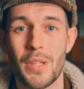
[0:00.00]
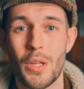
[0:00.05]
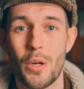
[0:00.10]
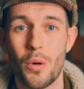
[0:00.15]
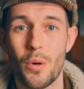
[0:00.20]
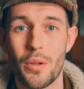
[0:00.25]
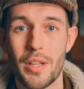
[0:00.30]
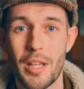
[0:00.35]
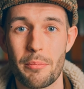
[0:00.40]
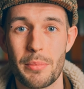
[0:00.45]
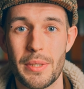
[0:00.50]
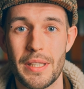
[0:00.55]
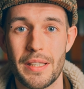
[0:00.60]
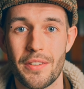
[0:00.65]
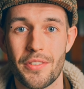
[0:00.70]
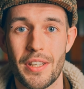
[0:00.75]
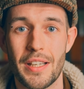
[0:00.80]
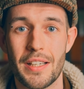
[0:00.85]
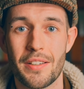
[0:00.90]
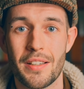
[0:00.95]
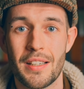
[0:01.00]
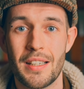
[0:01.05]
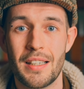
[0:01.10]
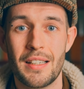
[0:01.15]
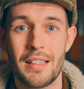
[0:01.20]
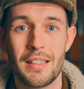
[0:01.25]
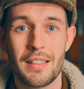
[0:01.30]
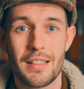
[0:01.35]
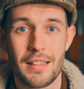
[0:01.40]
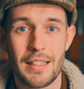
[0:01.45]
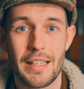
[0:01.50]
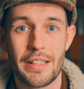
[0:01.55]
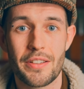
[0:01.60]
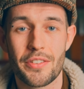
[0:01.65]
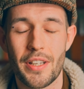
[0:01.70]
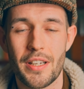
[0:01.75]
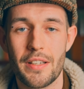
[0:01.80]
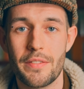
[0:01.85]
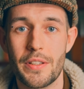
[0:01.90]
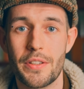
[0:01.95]
All that being said, let's
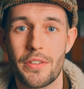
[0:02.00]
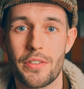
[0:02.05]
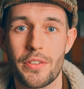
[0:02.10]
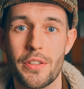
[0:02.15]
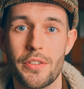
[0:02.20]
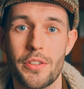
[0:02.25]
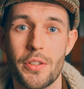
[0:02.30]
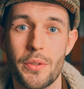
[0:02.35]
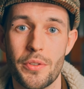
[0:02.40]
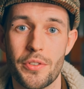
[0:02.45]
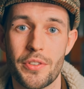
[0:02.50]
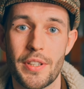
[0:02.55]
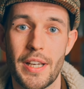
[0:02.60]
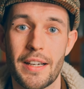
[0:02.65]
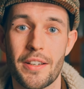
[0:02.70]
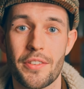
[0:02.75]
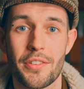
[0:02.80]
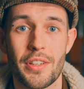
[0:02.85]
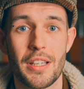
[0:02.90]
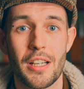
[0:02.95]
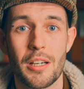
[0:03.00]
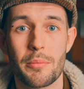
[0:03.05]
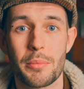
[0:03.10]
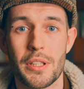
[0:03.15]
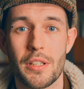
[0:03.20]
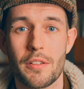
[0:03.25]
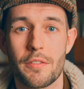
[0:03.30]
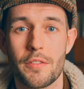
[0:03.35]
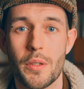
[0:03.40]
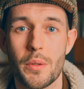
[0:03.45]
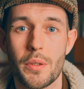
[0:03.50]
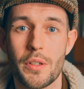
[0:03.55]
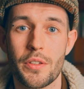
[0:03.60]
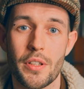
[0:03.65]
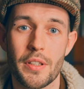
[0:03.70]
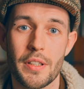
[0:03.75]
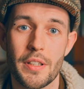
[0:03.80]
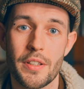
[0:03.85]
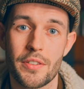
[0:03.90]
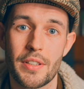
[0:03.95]
dive into the two stacks and I'm going to focus
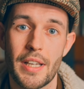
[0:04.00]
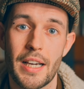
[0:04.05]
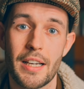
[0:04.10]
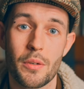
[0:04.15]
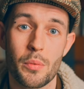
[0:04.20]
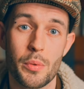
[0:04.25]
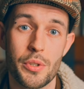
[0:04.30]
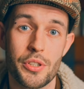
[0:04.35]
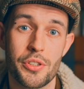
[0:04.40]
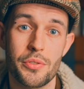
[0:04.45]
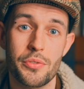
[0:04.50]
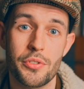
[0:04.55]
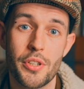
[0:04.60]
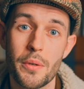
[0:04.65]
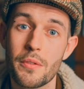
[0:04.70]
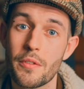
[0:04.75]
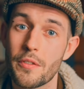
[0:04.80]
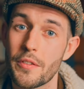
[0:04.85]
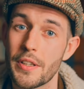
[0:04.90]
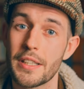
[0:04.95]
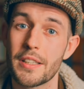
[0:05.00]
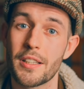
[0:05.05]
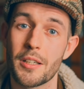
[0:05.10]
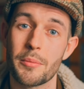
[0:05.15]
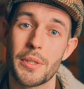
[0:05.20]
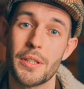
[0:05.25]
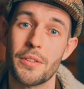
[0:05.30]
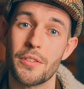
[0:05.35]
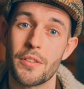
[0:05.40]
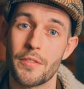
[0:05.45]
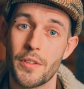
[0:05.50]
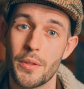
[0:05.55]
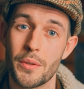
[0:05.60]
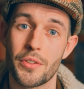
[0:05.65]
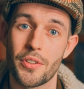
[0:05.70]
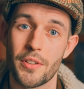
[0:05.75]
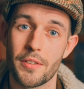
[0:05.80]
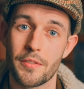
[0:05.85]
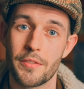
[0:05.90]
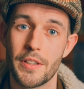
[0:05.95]
on the stack which you don't think I'm going to
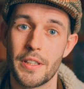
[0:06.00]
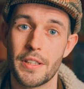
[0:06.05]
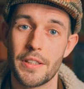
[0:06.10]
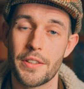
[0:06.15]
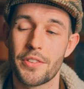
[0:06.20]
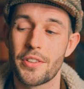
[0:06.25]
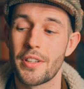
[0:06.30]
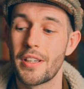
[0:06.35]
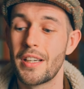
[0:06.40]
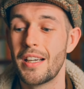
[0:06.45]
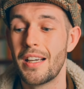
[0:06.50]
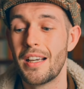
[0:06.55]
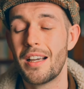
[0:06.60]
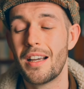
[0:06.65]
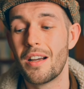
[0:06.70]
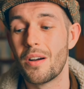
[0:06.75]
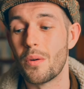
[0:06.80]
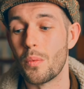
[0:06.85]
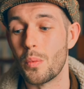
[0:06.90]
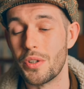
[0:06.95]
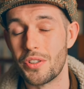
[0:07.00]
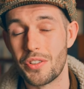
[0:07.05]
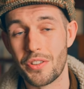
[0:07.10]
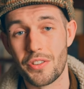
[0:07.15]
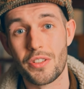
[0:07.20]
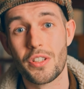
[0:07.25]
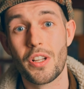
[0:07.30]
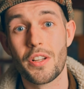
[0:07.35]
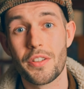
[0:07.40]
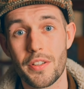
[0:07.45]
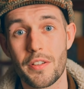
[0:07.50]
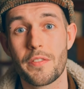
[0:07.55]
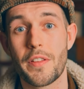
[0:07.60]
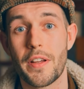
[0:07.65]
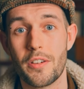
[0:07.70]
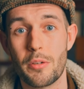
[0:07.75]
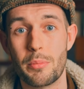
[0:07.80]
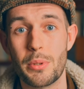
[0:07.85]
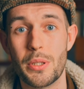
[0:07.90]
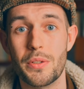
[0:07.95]
focus on first, which is not the
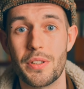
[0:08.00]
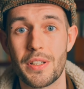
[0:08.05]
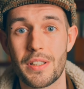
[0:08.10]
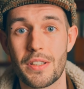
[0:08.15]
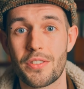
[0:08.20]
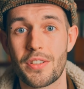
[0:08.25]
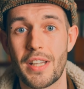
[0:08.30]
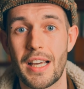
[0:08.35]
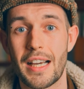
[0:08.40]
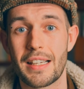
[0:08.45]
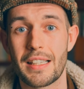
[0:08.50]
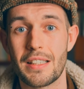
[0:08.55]
therapeutic stack